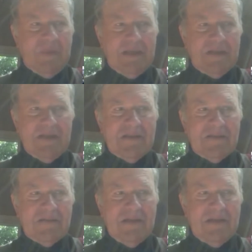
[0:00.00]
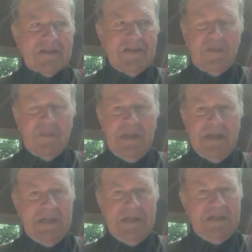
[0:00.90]
it's in your
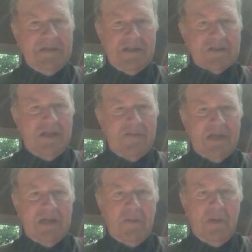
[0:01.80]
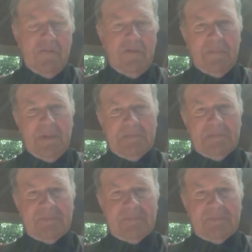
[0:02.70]
blood, and you just never get away from it.